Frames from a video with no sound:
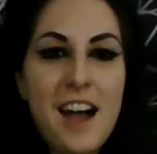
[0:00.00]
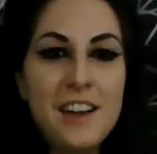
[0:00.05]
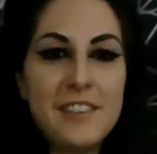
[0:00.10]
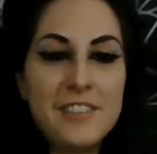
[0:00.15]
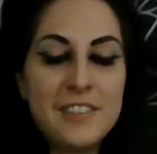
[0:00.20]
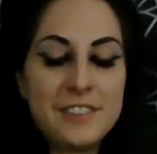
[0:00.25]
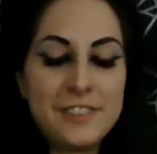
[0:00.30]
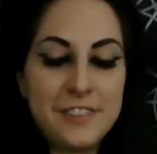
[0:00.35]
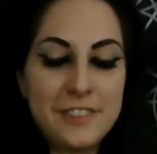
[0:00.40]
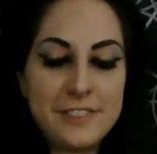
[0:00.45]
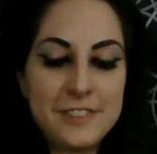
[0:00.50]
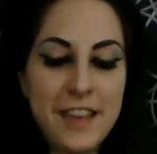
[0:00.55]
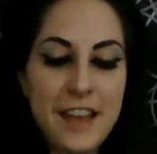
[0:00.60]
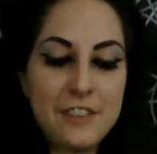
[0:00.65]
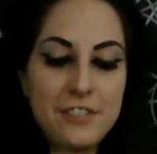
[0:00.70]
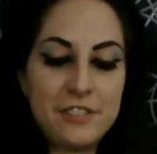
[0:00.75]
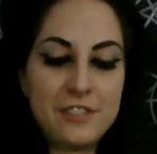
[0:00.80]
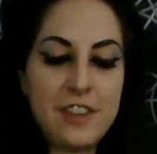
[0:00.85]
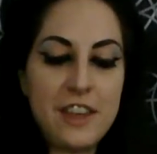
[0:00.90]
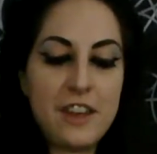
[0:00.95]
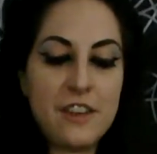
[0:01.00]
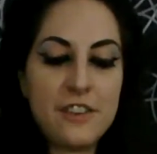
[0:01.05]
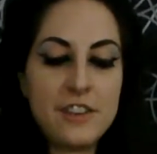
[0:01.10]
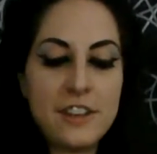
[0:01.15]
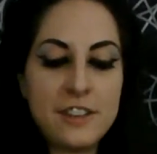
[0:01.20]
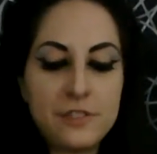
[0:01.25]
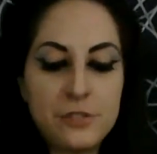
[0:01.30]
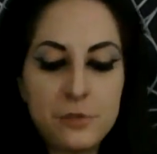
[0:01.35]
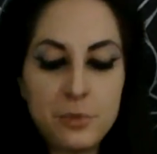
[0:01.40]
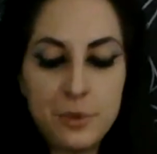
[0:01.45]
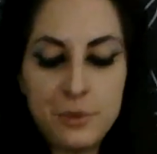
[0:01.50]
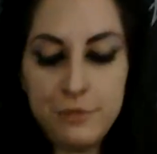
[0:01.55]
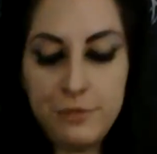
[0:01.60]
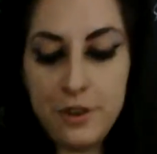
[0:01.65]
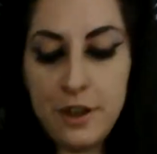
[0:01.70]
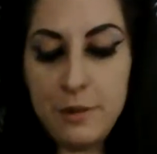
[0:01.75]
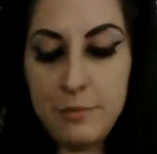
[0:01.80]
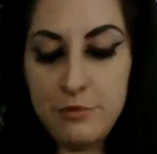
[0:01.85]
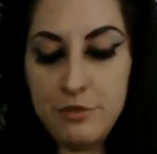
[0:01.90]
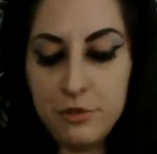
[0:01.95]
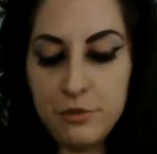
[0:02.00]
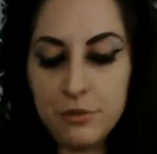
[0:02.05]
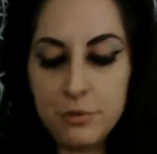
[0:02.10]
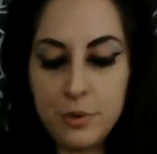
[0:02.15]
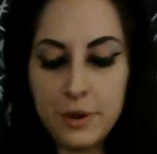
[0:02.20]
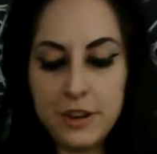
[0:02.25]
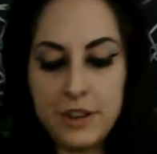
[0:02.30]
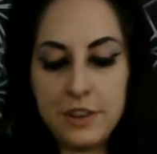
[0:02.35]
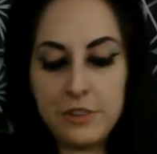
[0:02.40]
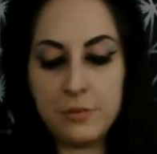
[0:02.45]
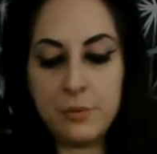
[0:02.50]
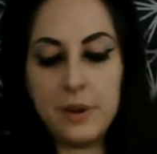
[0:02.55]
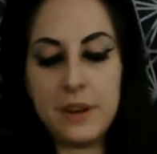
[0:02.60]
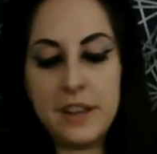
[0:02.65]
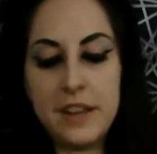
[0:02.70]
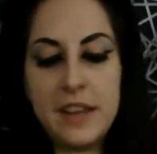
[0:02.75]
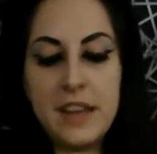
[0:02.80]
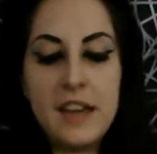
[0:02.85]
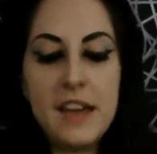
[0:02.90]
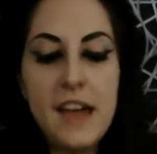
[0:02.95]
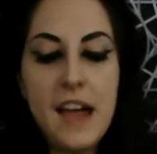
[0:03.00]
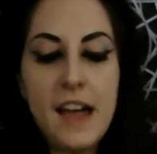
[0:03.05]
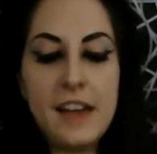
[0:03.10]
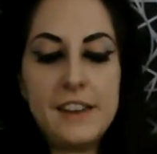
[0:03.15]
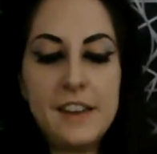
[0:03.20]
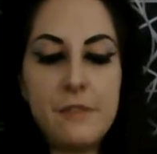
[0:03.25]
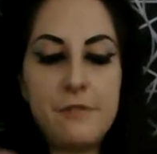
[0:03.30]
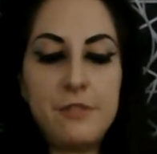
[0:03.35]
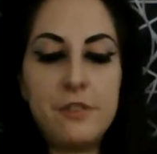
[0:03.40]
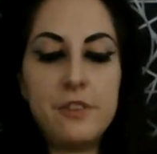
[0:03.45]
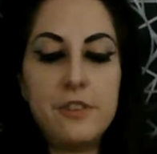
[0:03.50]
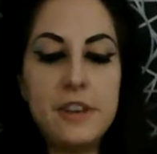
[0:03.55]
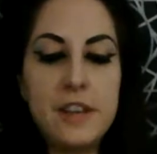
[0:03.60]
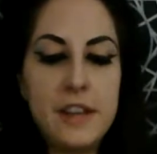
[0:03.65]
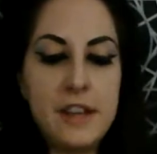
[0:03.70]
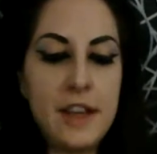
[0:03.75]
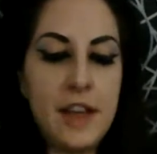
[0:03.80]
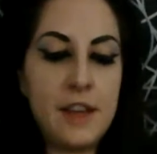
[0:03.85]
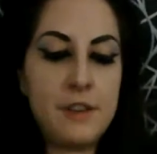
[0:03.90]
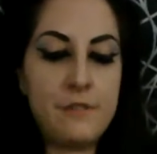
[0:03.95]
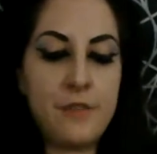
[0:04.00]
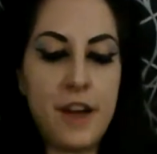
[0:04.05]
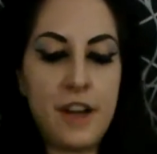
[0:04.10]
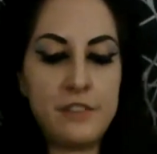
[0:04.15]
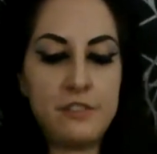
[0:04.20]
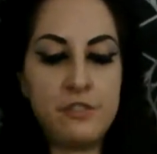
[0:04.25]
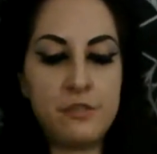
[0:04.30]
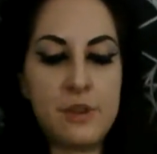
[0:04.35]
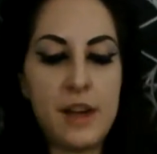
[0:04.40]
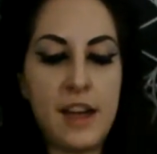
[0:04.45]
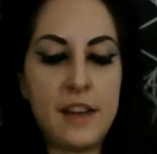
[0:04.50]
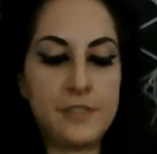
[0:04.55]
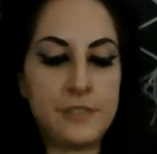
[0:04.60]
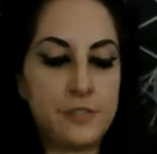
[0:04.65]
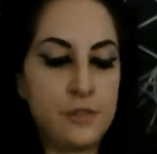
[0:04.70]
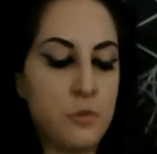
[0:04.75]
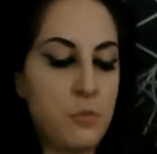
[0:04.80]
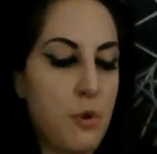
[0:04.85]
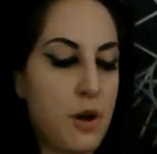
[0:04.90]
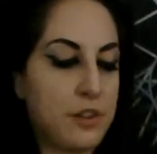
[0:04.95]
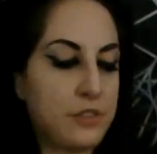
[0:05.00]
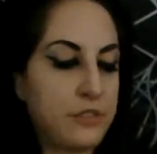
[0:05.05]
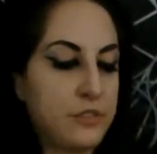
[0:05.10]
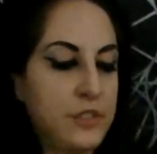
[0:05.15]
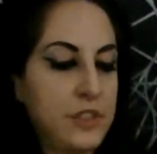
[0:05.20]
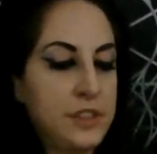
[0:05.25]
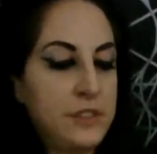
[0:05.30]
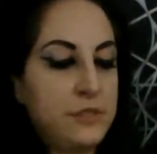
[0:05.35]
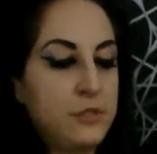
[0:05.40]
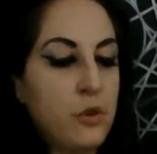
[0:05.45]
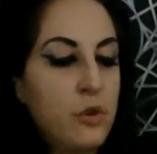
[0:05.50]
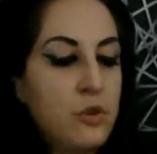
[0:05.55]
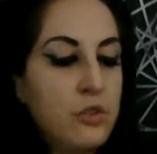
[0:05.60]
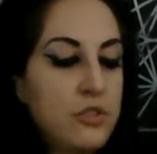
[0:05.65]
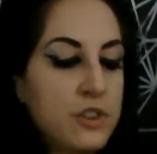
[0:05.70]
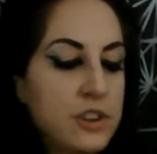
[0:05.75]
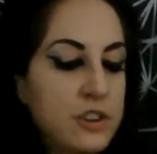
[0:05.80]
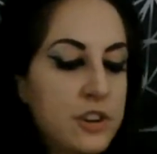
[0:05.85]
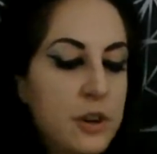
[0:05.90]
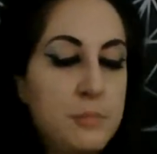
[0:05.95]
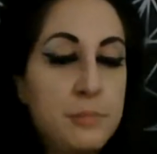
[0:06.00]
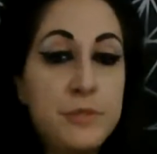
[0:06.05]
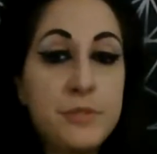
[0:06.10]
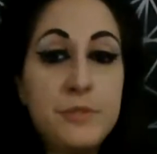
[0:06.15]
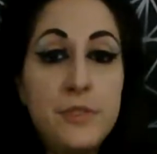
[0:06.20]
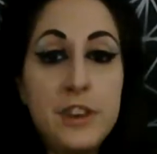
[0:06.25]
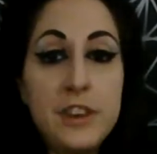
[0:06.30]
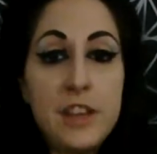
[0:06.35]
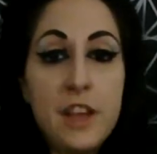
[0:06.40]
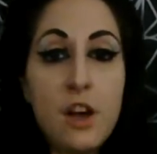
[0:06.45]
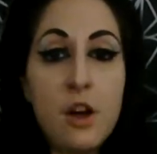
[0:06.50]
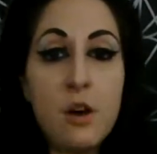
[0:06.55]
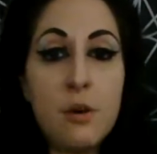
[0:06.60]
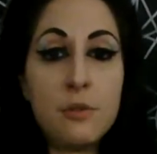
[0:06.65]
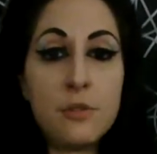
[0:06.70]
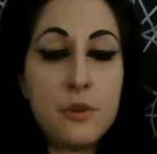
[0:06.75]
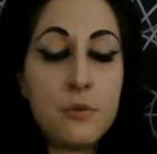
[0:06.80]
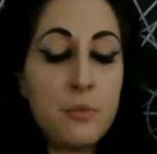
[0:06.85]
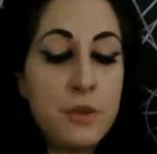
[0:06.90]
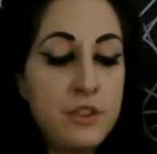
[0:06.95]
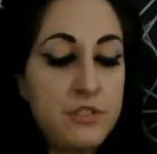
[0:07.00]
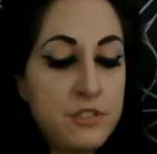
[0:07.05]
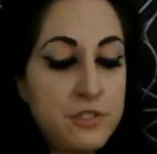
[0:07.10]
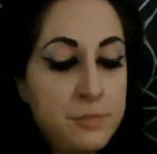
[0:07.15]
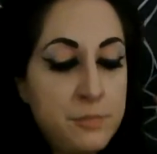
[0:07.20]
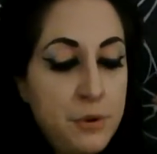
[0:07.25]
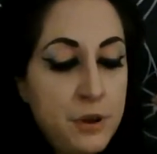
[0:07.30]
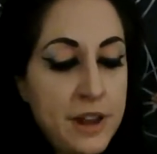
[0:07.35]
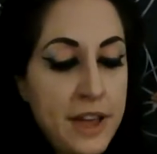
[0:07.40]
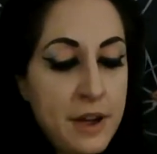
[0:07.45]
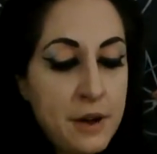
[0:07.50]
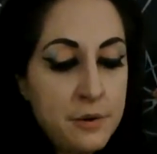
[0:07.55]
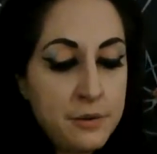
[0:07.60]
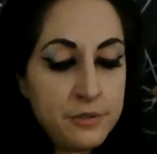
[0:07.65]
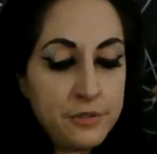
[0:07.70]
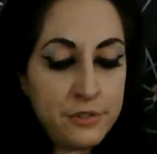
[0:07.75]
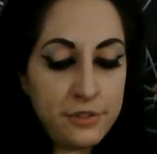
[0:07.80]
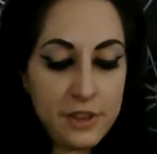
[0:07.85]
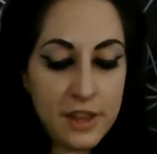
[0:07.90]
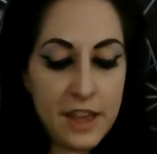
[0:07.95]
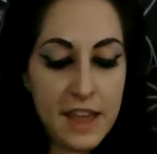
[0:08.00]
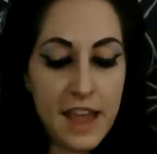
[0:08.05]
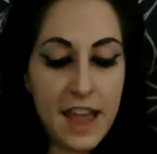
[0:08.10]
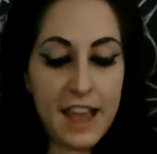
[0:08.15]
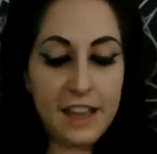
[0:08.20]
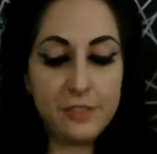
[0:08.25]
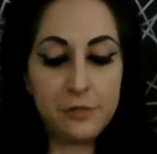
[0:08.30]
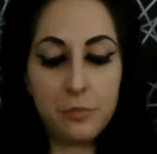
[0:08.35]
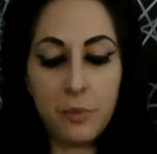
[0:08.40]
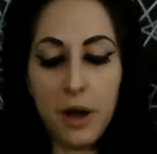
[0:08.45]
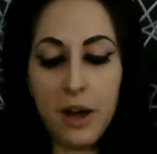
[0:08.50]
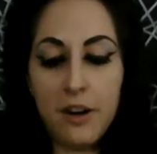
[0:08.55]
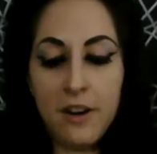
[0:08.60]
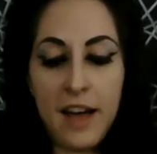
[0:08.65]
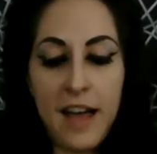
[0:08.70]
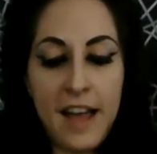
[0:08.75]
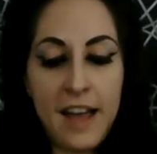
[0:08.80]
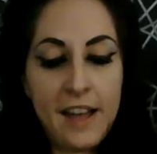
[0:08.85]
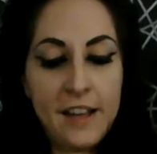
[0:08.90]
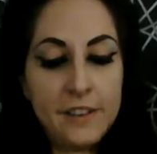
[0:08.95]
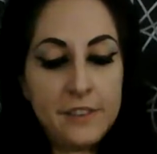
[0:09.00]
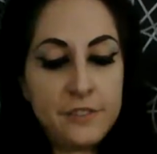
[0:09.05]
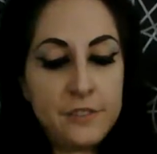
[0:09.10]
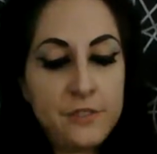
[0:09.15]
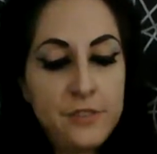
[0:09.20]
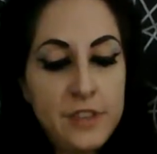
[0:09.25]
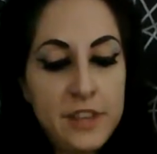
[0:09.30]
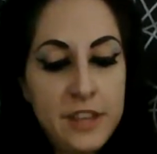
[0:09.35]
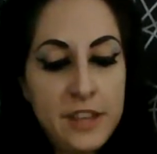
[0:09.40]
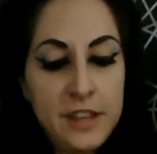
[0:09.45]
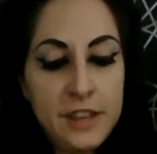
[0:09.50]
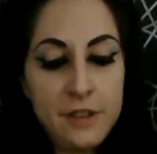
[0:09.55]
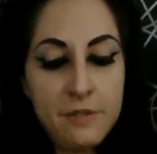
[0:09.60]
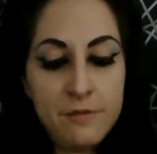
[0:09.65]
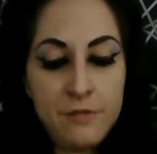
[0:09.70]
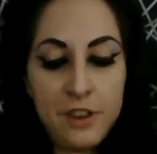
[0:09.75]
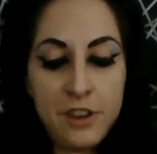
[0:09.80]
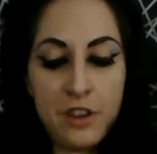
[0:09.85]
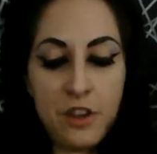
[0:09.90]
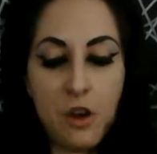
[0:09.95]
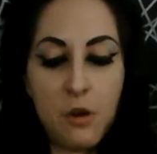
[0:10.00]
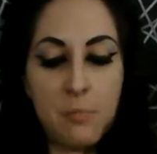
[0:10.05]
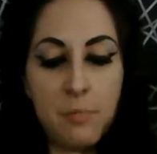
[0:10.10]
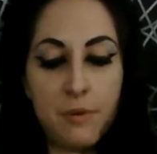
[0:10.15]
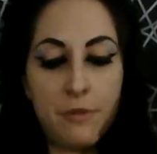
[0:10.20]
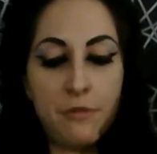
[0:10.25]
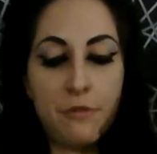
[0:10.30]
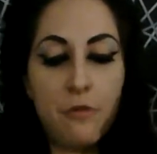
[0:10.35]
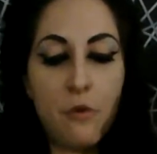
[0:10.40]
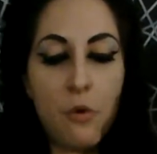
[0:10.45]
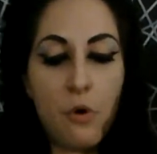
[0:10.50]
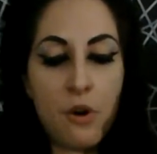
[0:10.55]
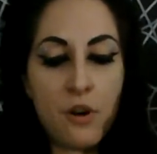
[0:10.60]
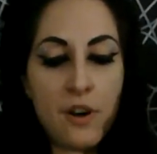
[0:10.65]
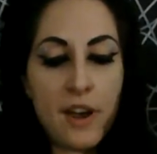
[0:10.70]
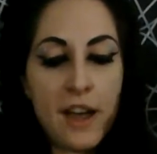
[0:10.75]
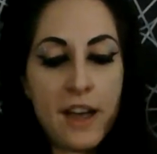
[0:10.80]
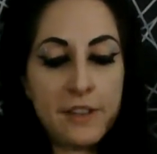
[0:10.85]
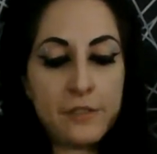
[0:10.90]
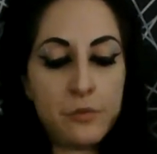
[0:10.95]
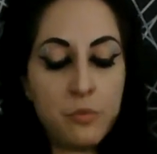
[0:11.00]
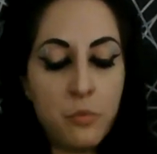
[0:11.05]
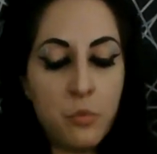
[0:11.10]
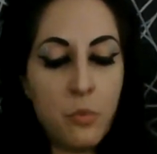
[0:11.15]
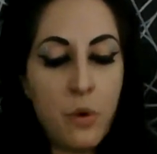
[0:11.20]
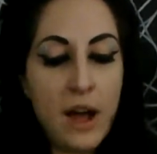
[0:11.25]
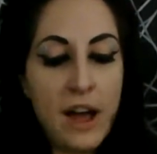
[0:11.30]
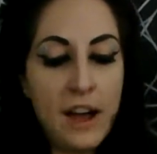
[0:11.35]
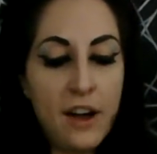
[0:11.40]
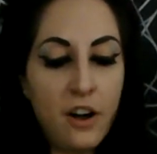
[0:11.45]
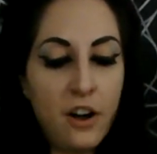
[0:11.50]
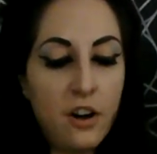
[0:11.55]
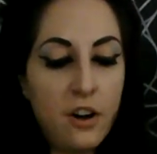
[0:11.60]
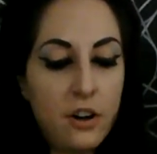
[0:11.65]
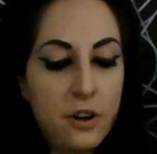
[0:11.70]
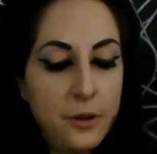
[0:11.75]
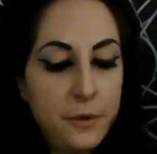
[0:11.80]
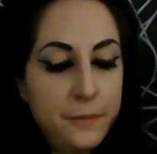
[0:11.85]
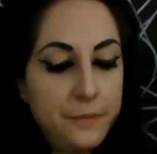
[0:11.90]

This is Sagittarius Twin Flame, June 2020. I definitely advise you guys to watch the solar eclipse video that we just put out, as well as the video before as well